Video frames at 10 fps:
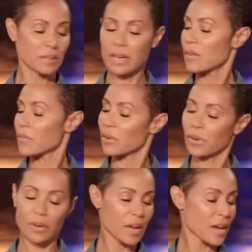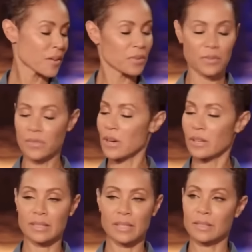ever, ever thought
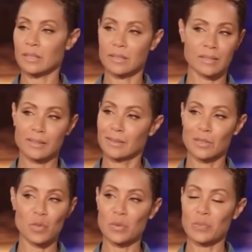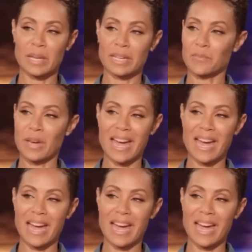that we would make yeah, it back.